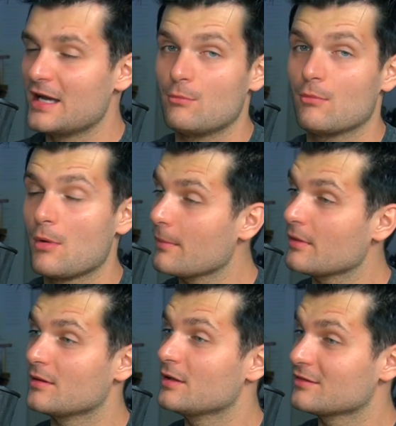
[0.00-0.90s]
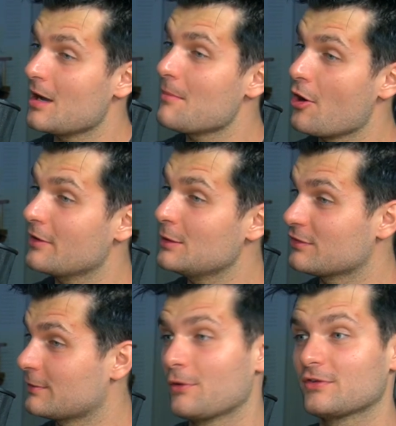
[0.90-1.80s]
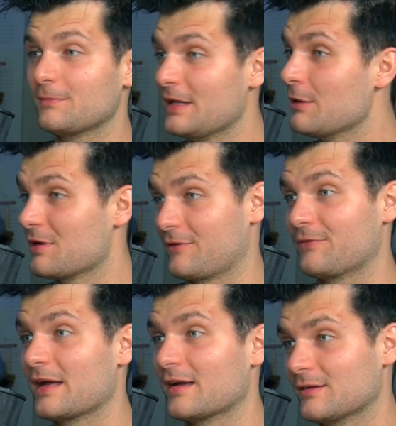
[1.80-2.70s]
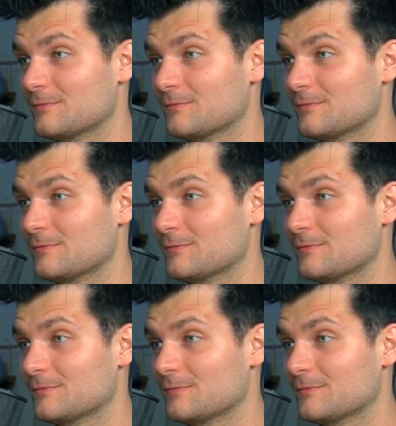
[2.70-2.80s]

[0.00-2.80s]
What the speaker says: And remember, Tom Hardy was supposed to play Rick Flag.